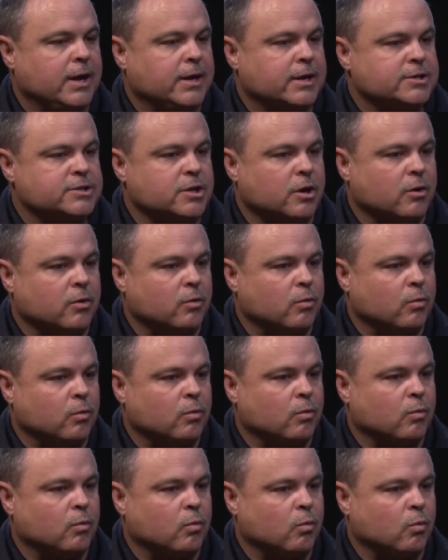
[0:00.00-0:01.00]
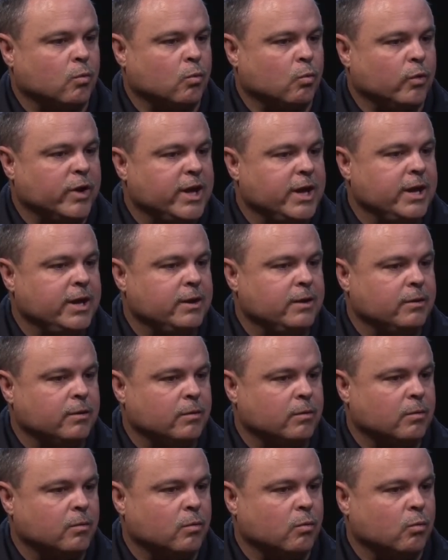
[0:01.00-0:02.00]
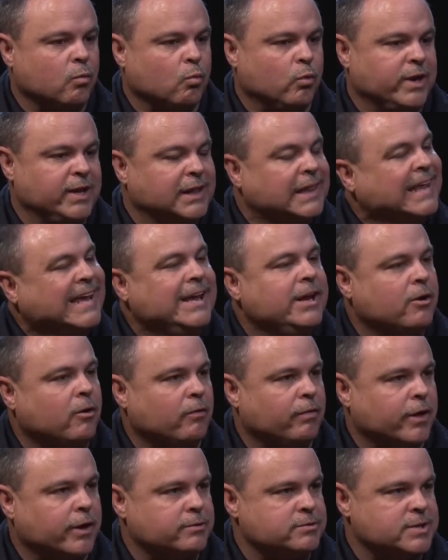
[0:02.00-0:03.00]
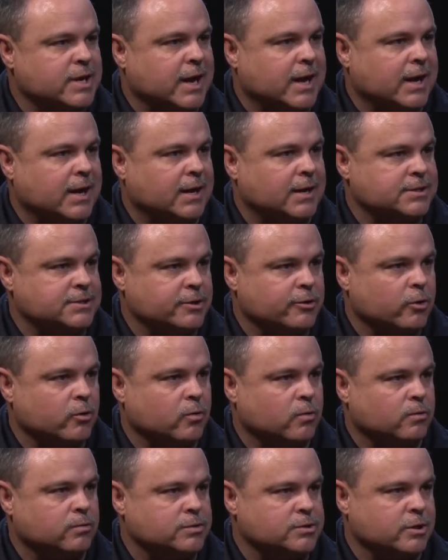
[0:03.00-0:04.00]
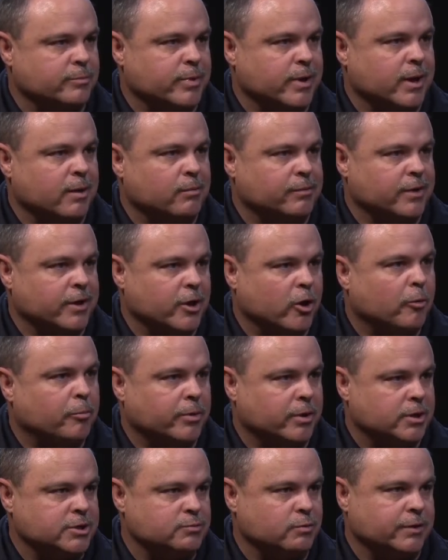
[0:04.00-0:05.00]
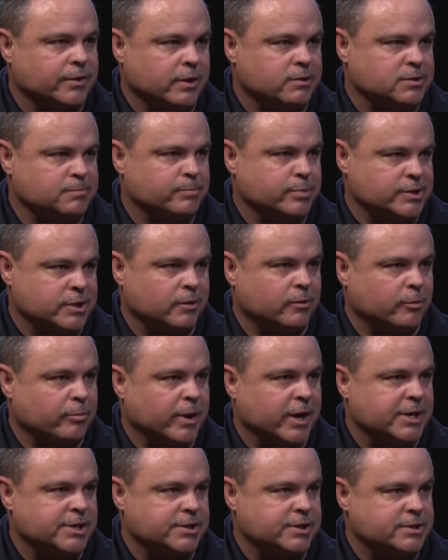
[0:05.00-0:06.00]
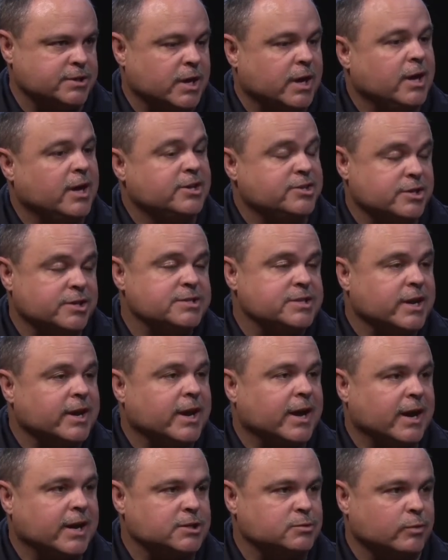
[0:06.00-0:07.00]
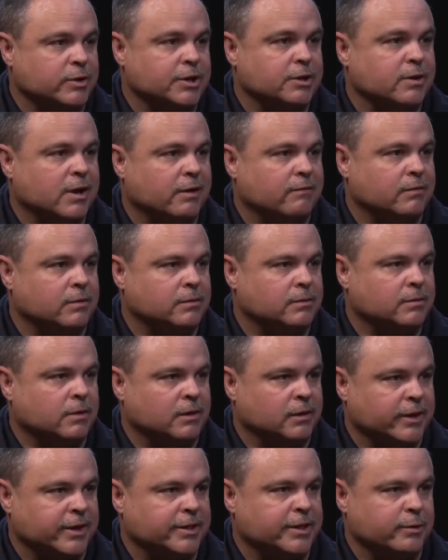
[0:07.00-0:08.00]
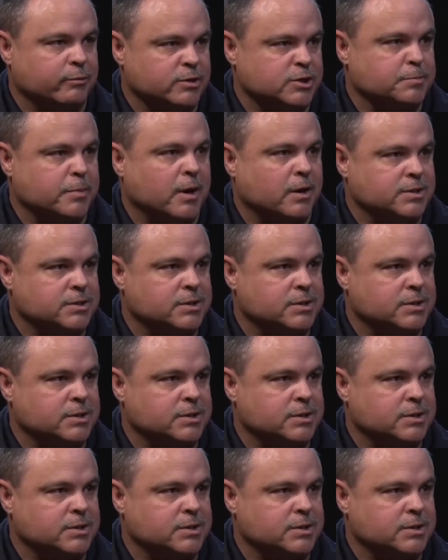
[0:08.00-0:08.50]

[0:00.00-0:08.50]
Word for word: So we we lean on those guys and girls to be able to help us with those particular patients, just in case we do have a, a lengthy response